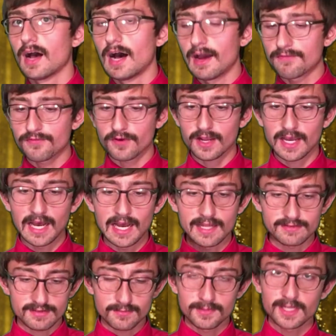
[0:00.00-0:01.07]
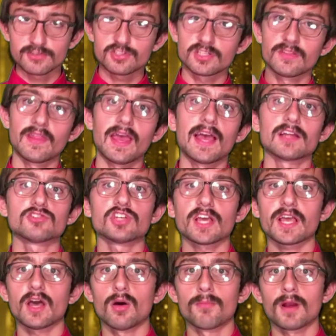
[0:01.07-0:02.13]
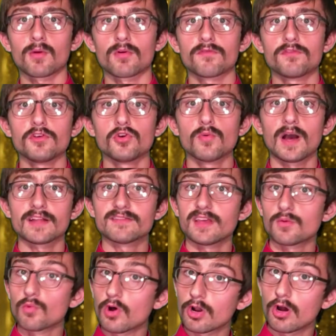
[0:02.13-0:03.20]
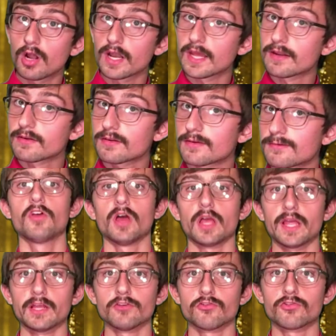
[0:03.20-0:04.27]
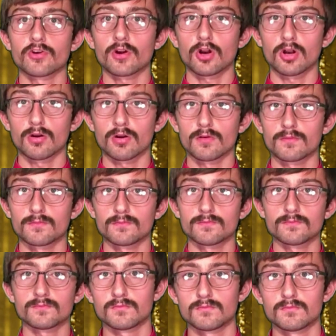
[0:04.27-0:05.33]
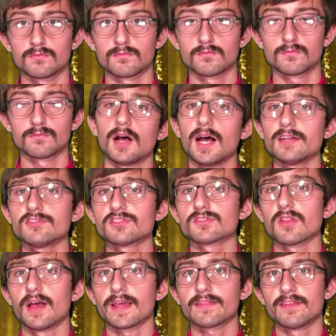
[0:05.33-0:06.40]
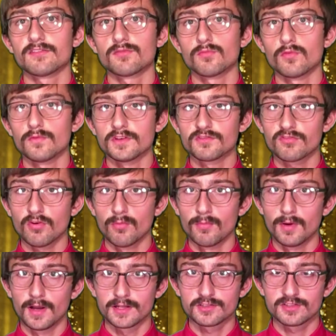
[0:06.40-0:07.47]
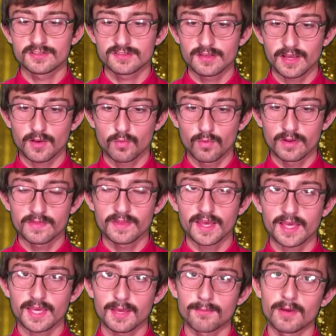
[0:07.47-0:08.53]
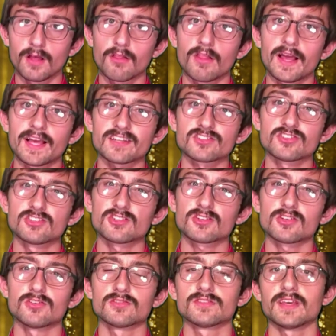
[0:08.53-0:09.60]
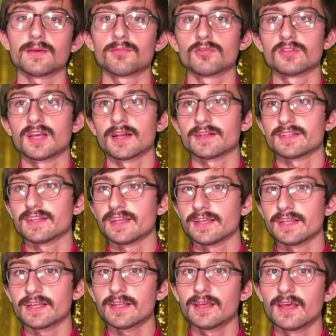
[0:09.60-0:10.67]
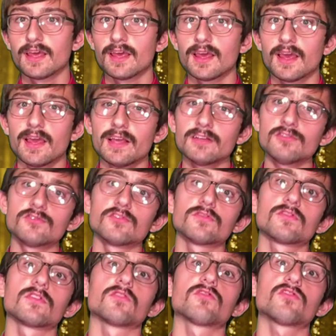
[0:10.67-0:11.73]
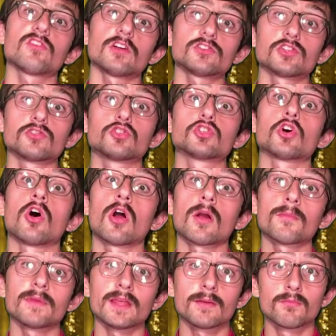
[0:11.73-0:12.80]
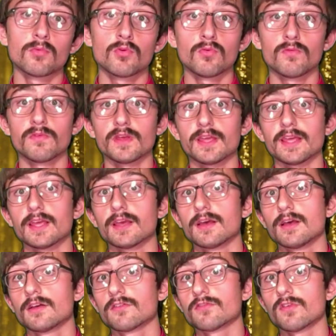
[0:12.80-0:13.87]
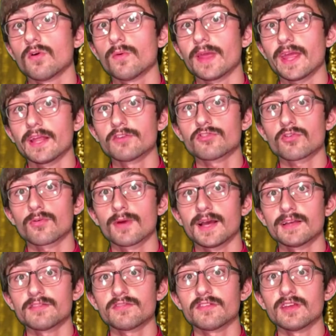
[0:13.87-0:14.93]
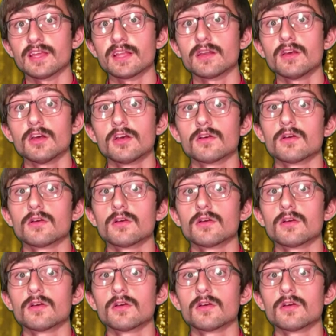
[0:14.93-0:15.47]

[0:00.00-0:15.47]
I forgot to mention that. Check out my review. I did one on it. The Intern. I just like this movie so much. It's like one that came out last year called Table 19. It's just such a charming movie. So interesting,